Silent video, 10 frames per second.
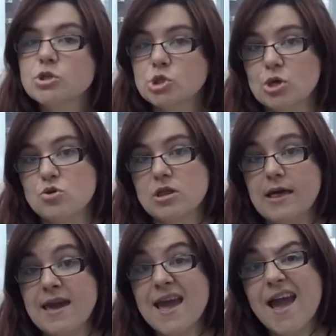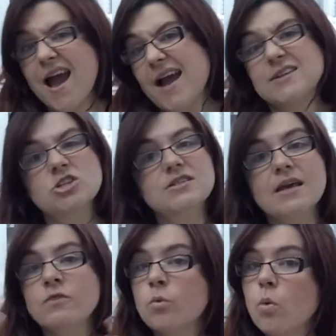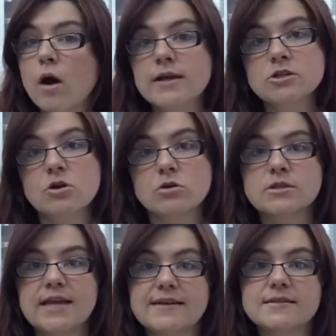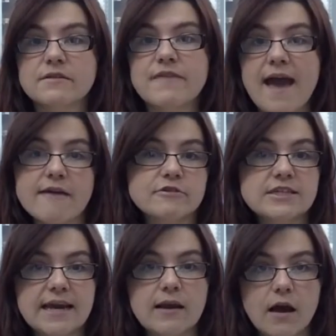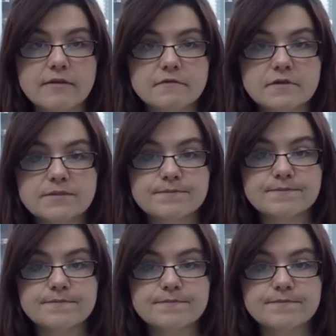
socially, and just in the wider context of their everyday lives.